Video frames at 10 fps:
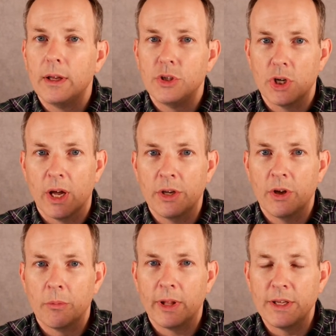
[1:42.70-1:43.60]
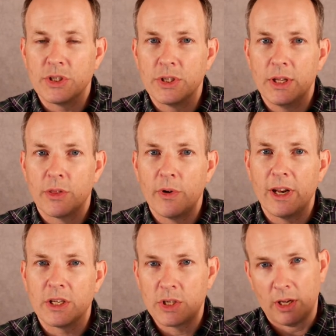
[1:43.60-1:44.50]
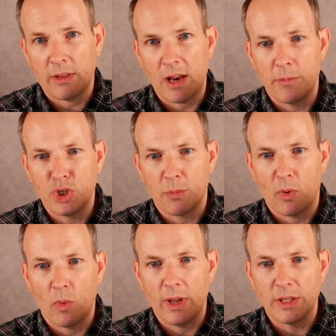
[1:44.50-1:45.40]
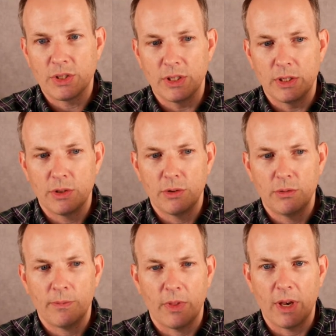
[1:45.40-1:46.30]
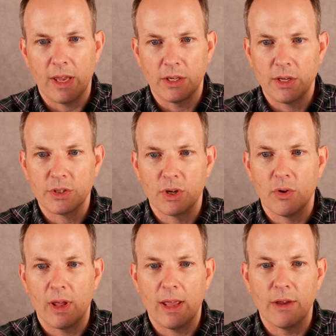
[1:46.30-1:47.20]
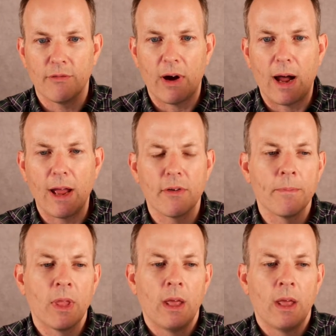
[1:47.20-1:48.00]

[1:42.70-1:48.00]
John Nunn plays c three to tuck that bishop away at c two. The knight does go to a five.